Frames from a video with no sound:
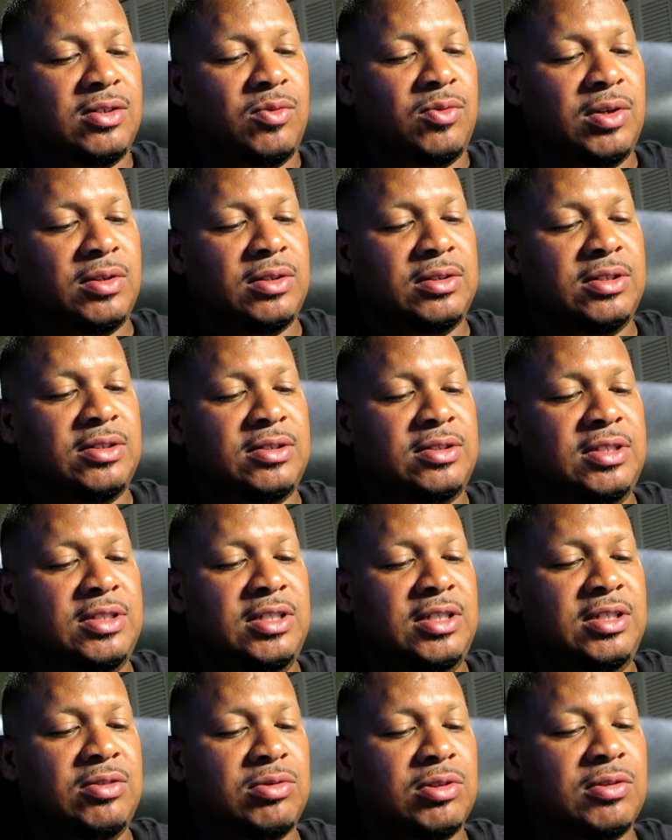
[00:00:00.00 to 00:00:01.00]
Where the
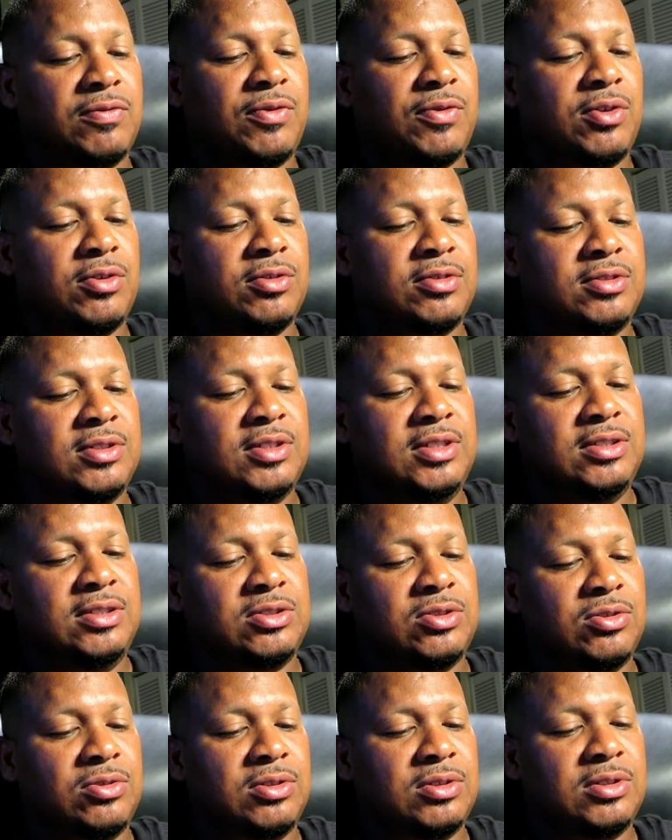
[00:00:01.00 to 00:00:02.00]
disease was first seen
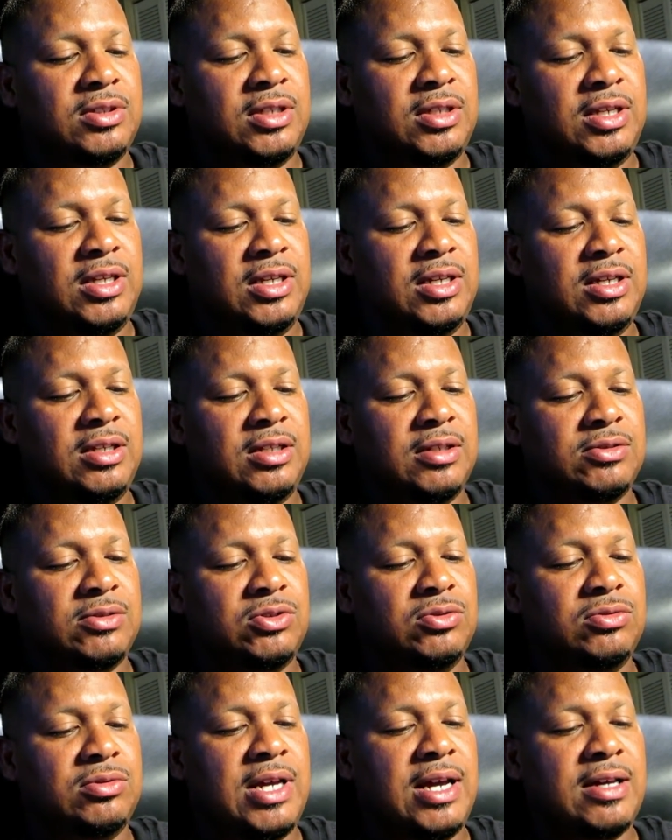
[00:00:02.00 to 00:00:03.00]
toward the end of
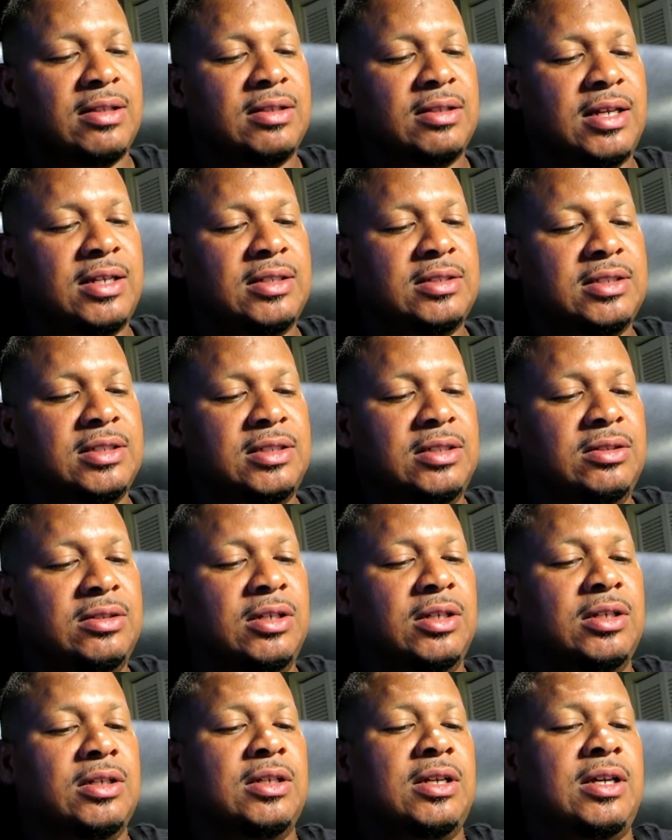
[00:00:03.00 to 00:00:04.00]
2019
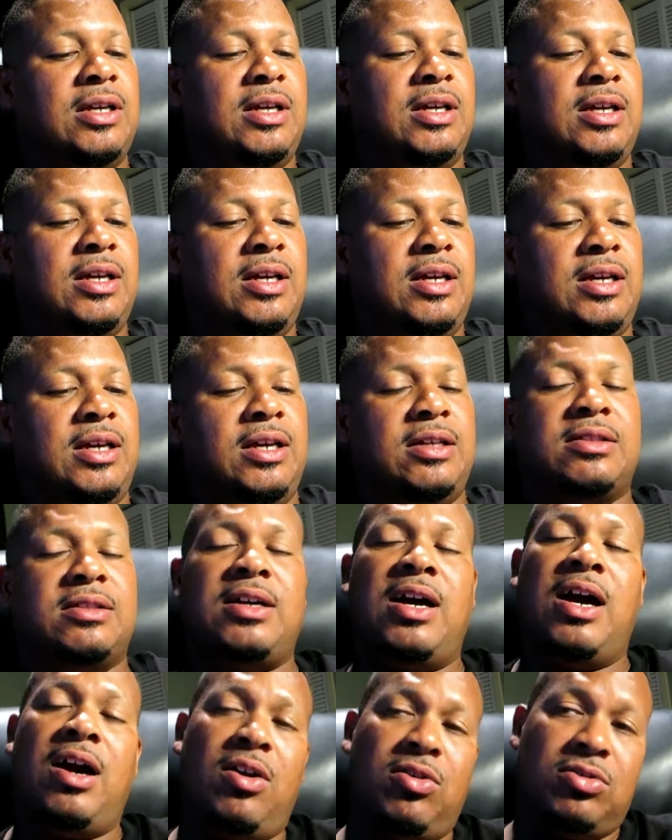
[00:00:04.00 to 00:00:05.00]
has
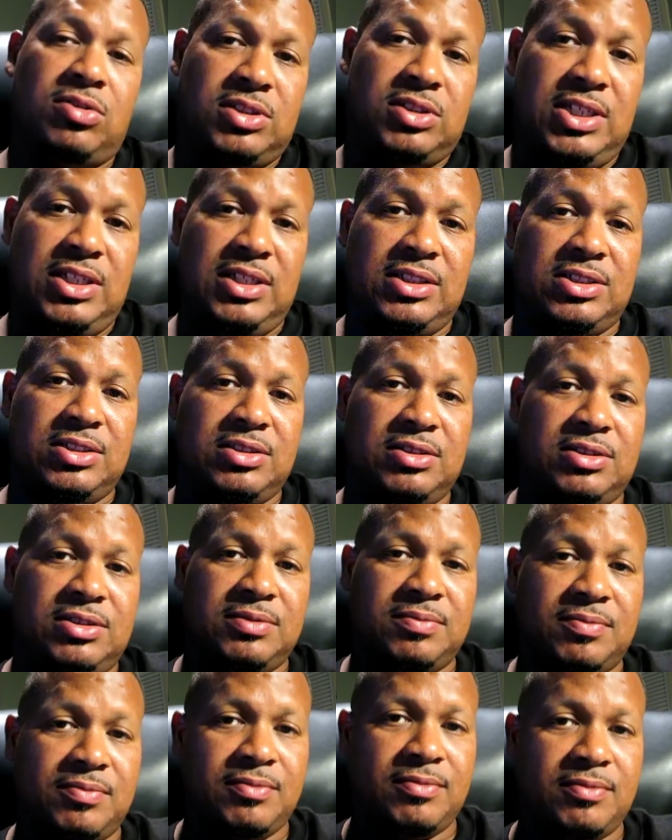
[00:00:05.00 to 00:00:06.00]
caused tensions